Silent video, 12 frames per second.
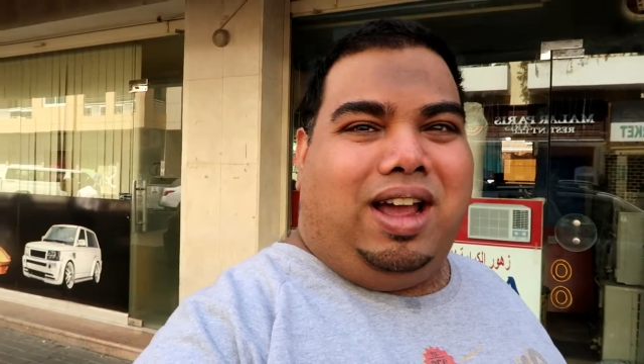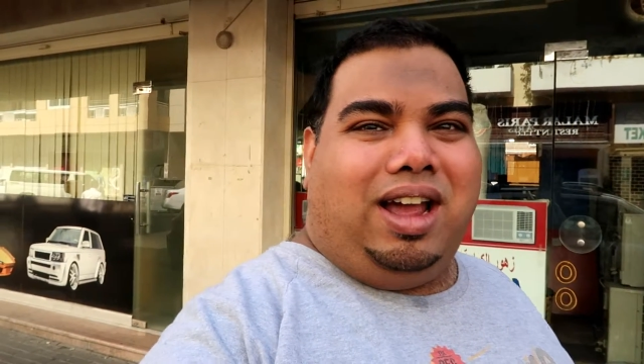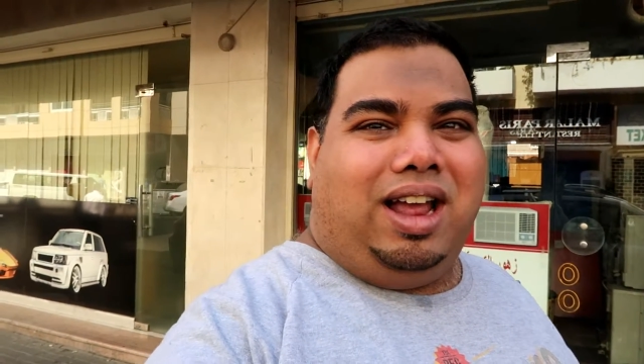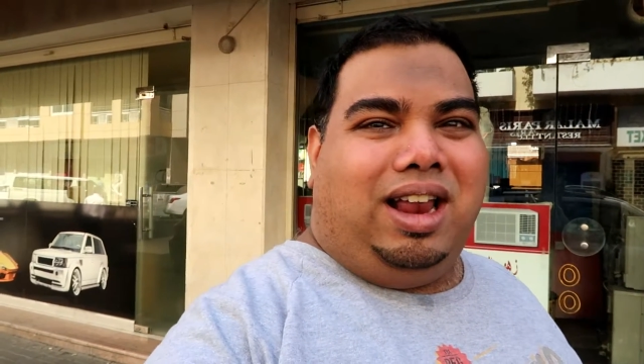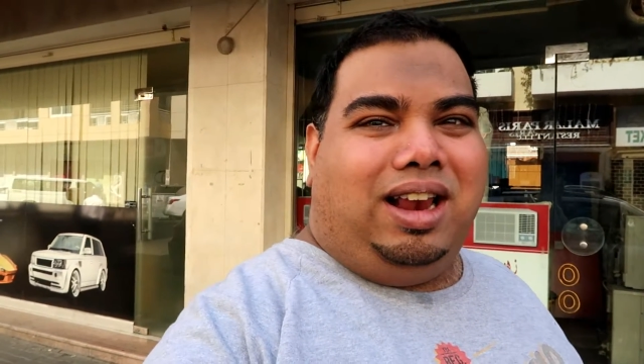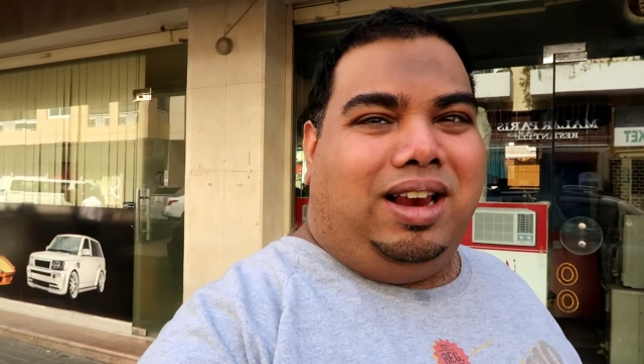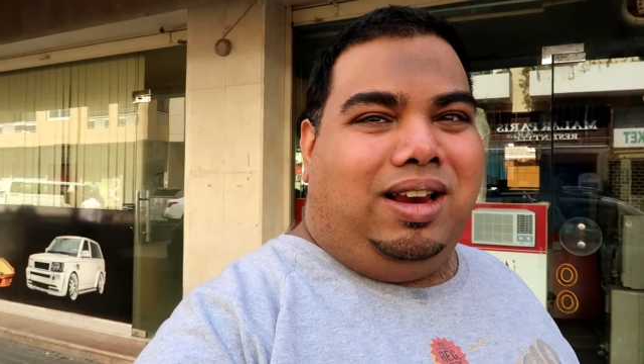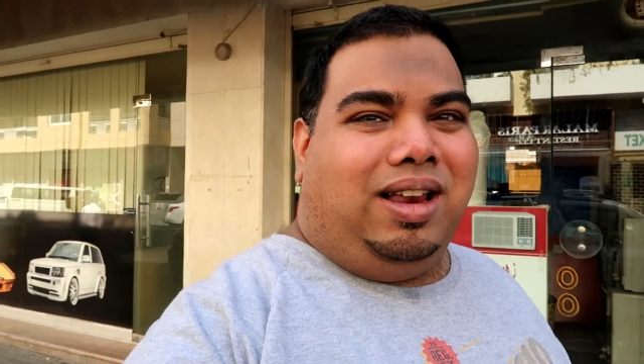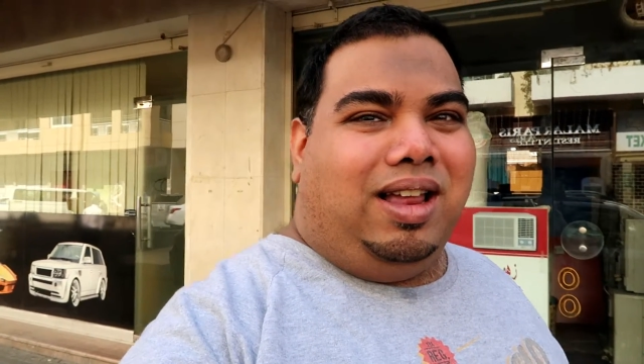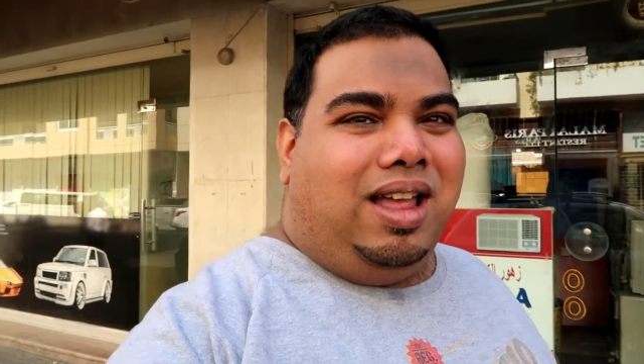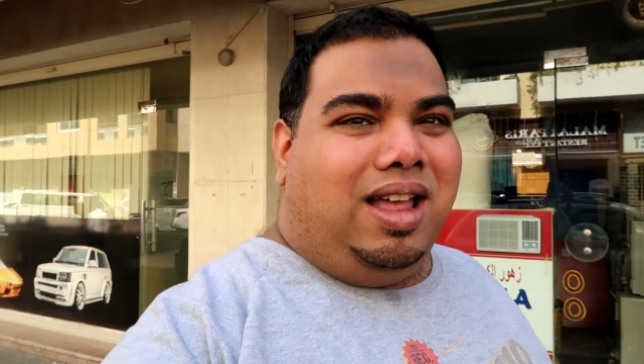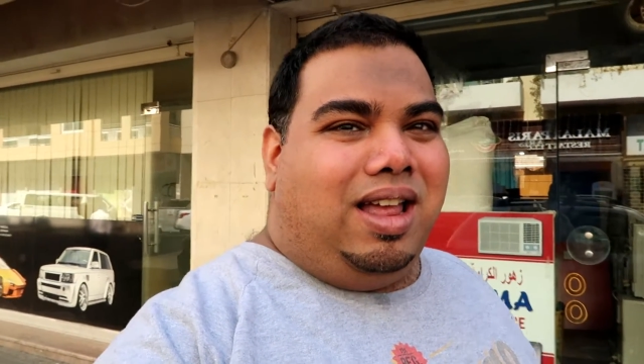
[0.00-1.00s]

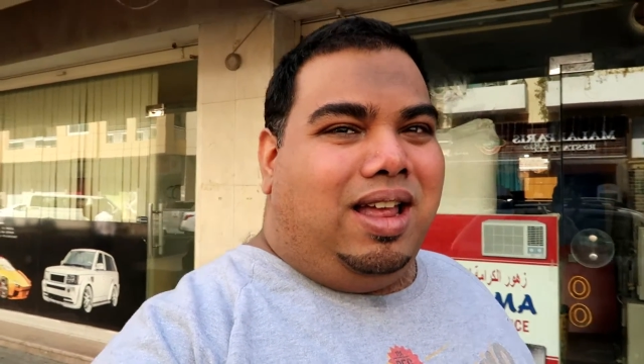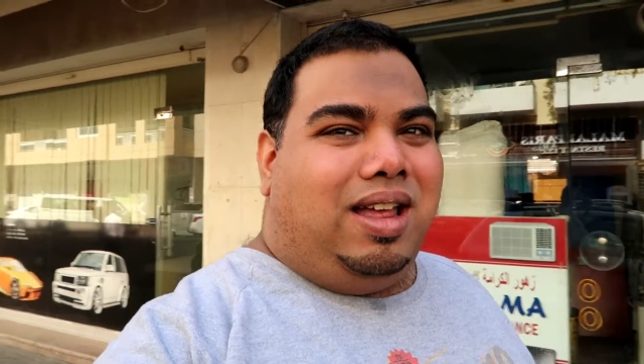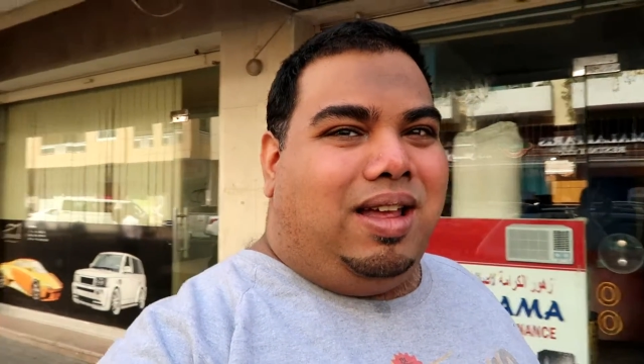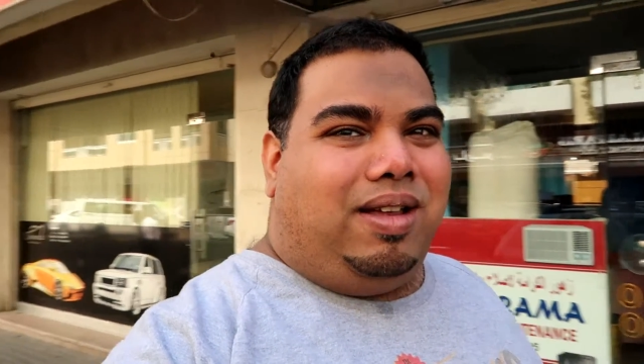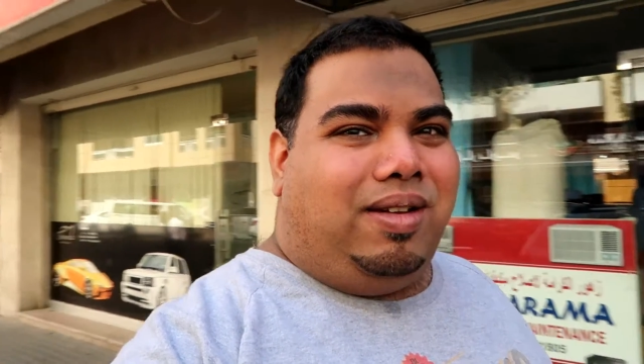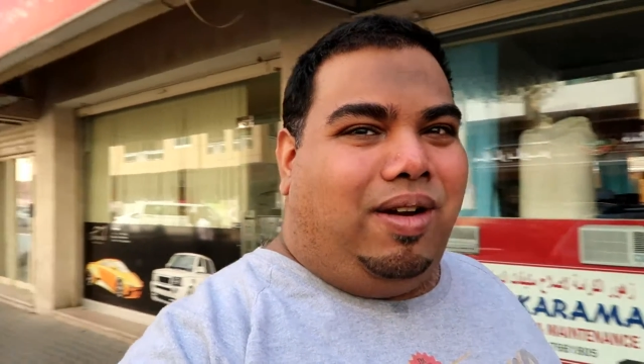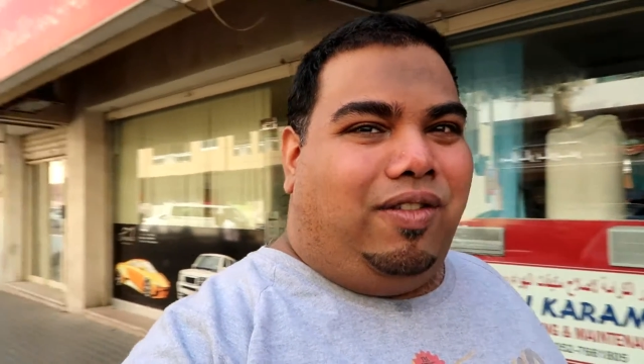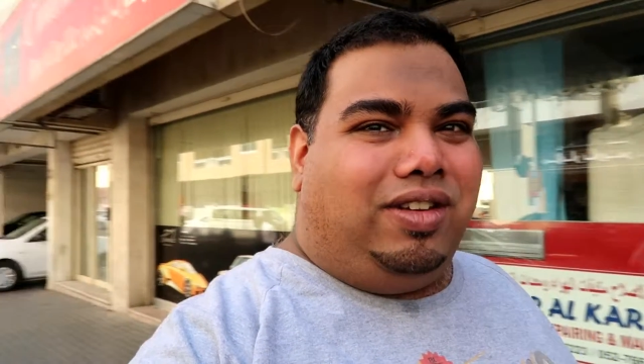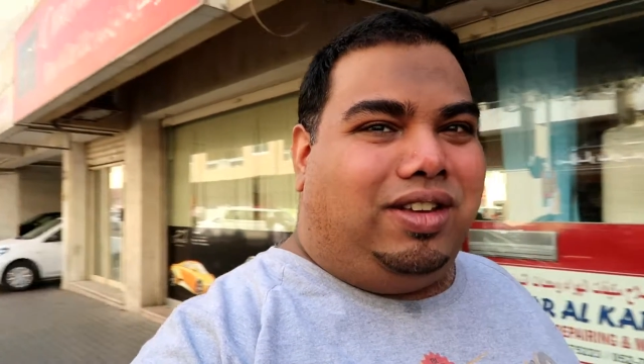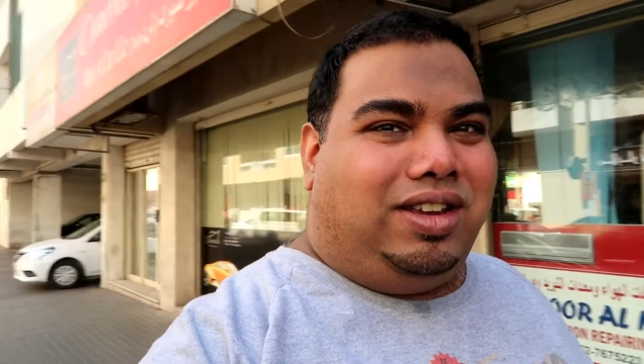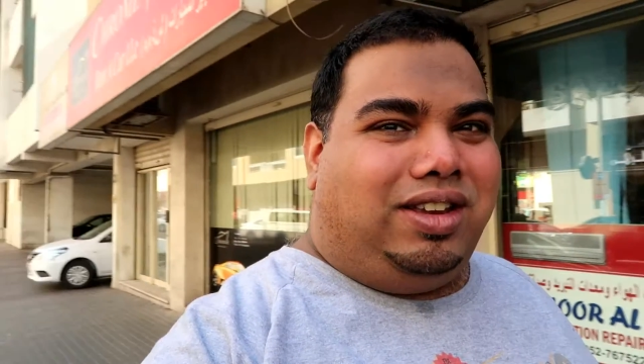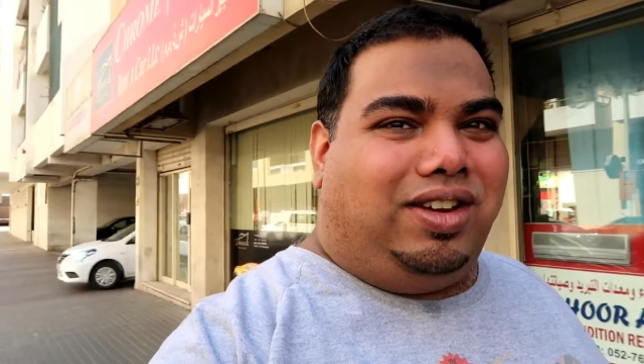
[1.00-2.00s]
The
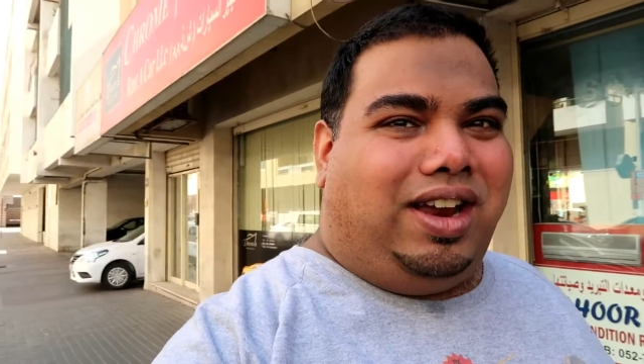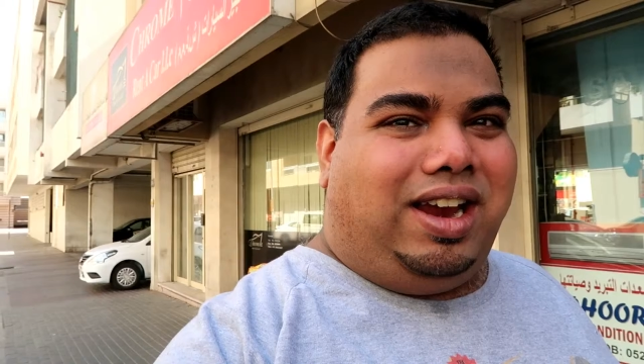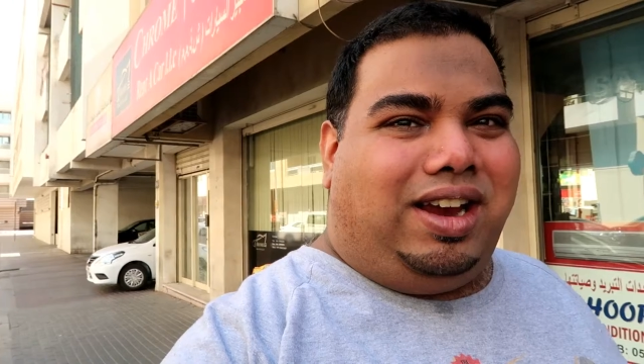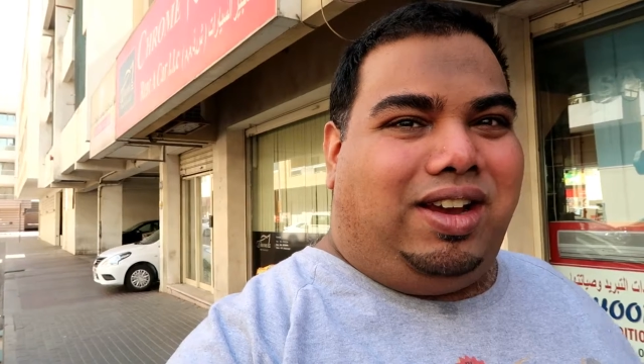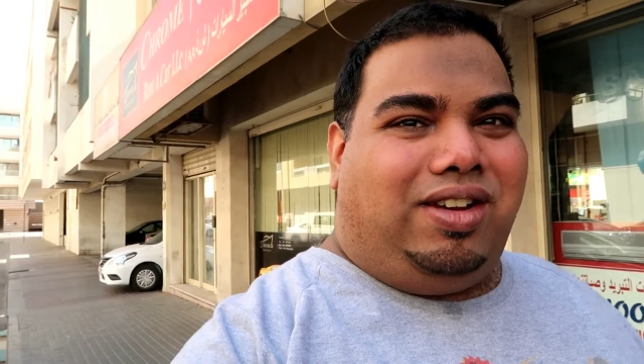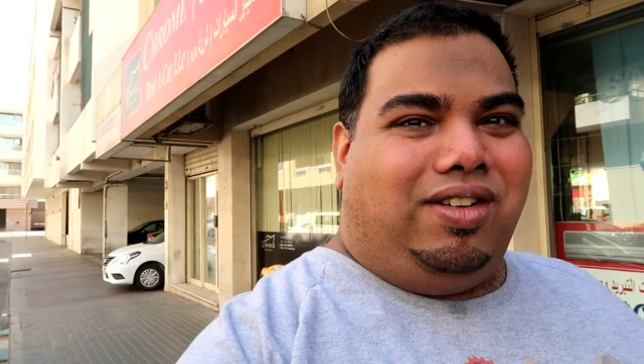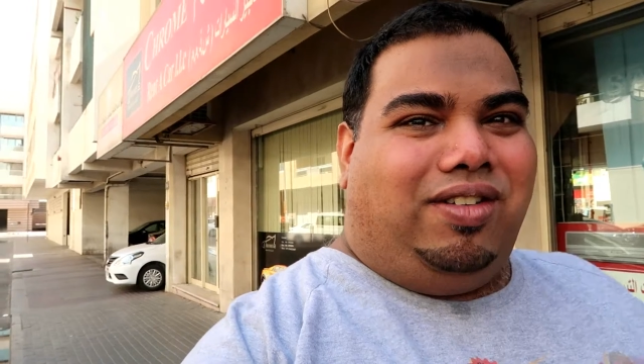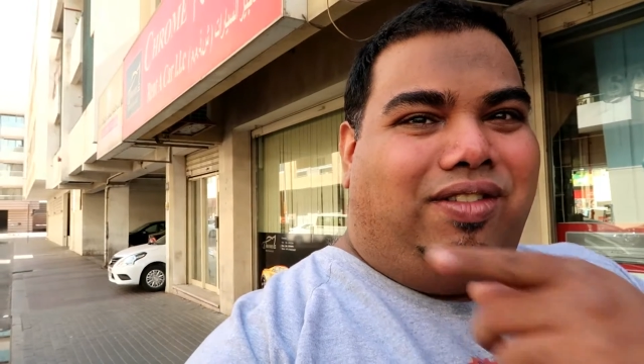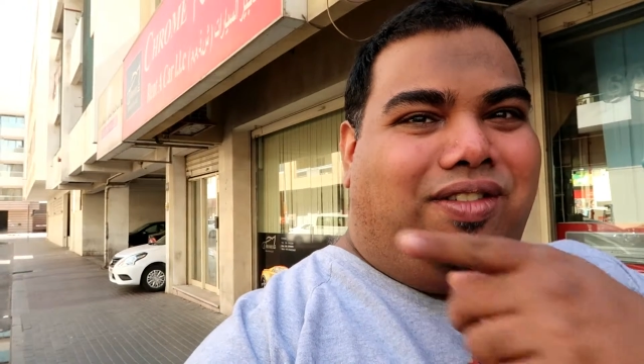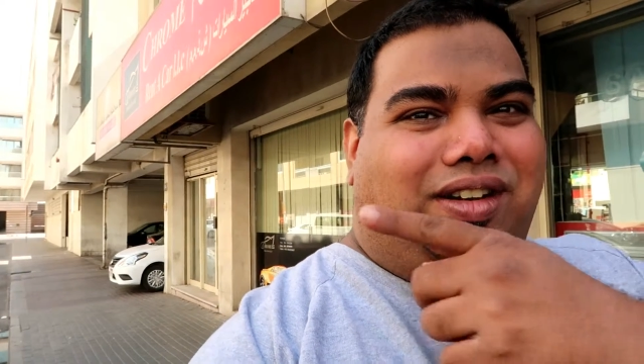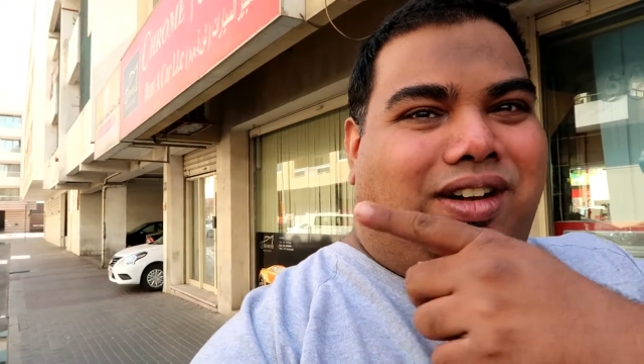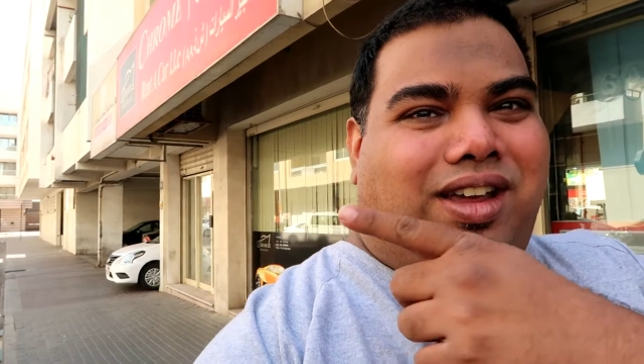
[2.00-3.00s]
office is right
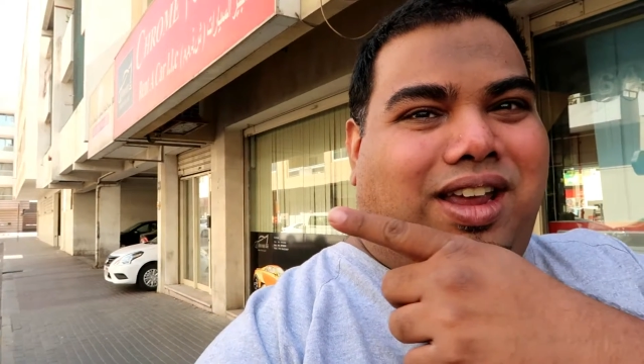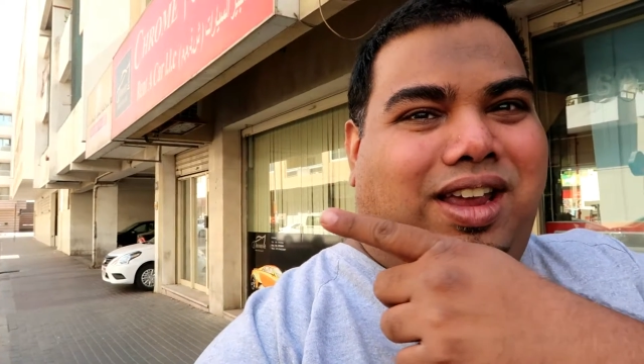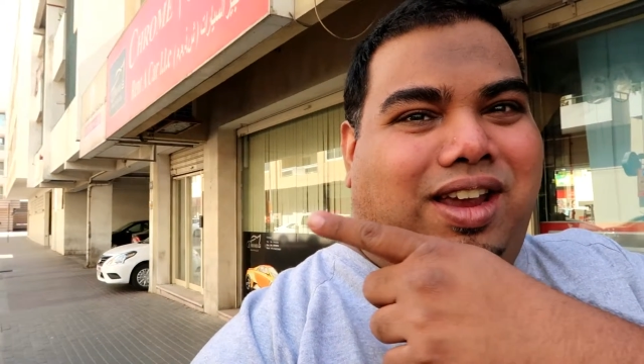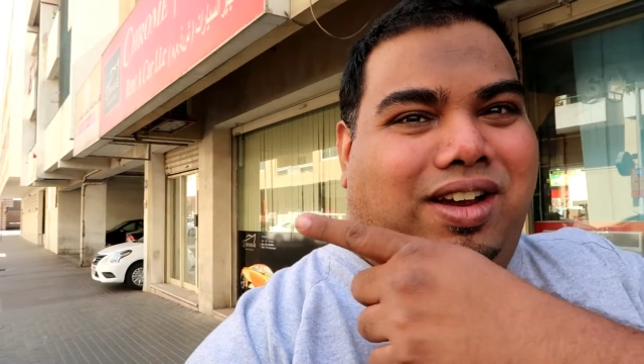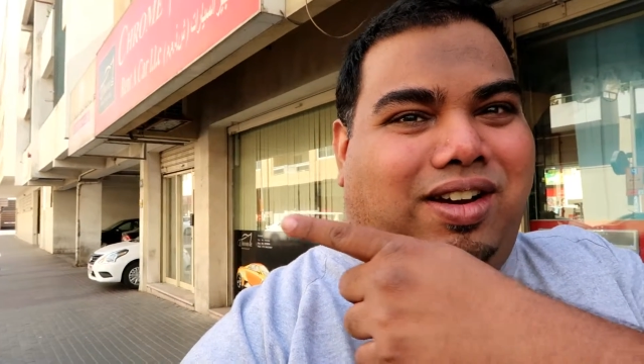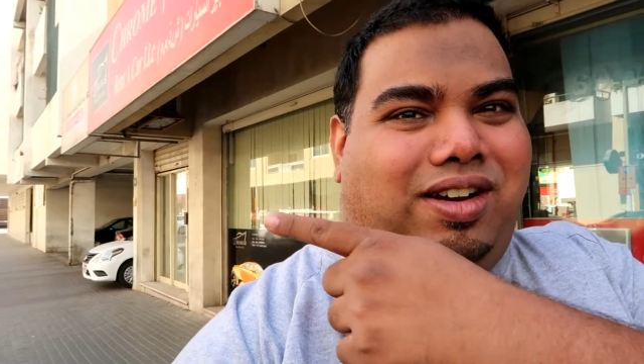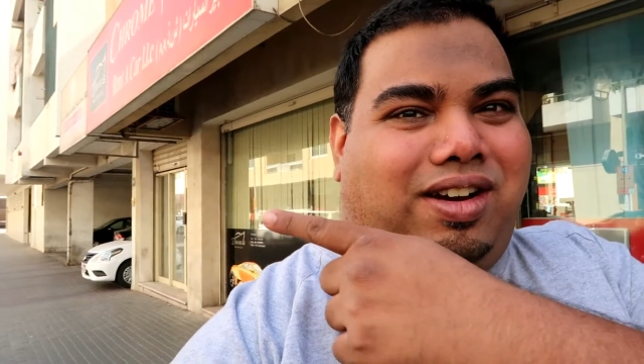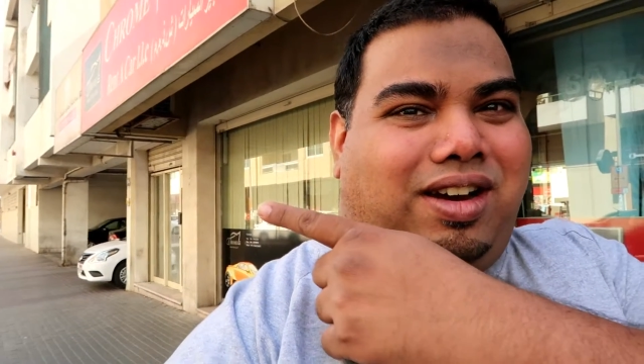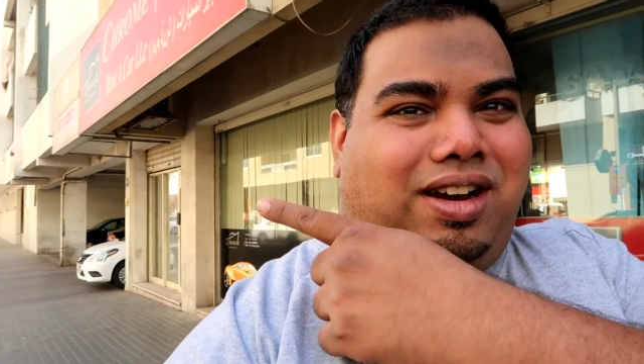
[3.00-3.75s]
over here.